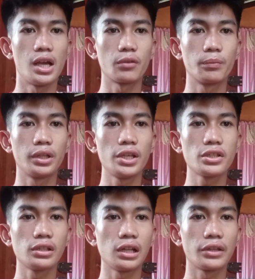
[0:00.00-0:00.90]
a
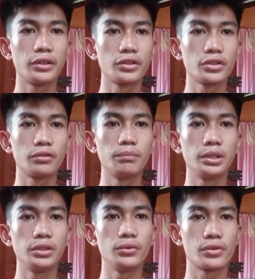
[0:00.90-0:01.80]
combination ladder should
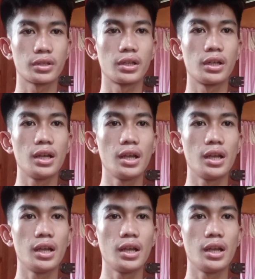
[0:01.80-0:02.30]
be used.